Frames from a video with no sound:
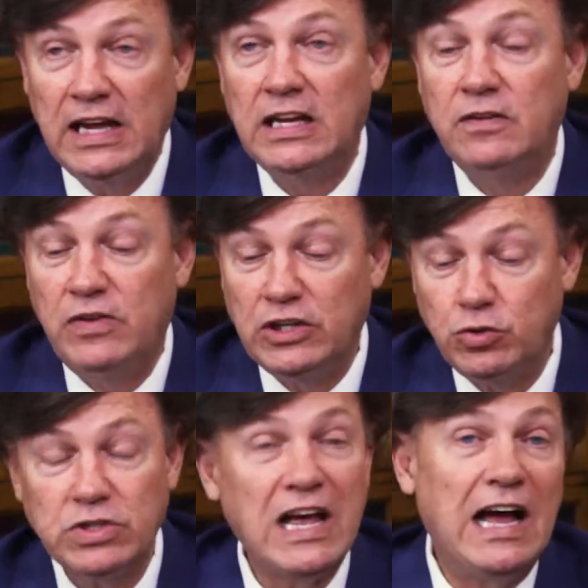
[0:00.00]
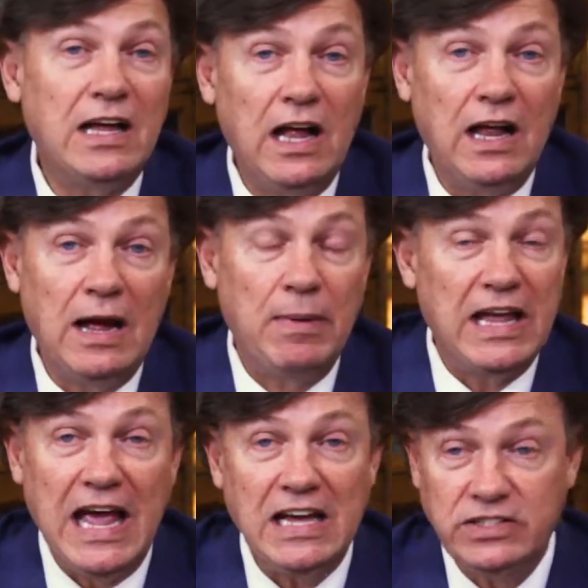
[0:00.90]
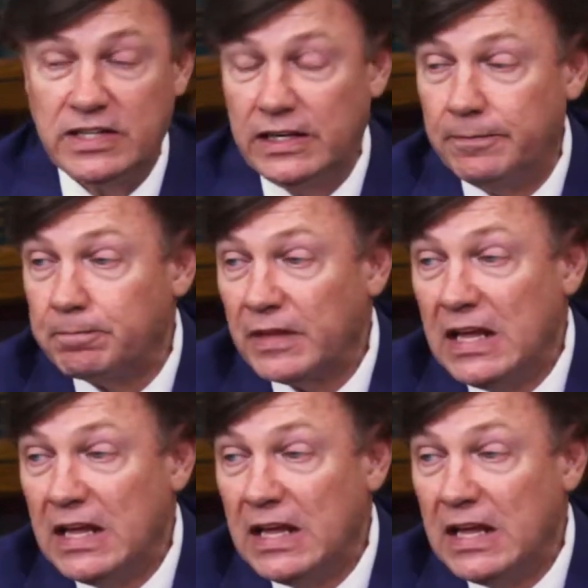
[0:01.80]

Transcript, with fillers: individuals, I, I, I may ask them,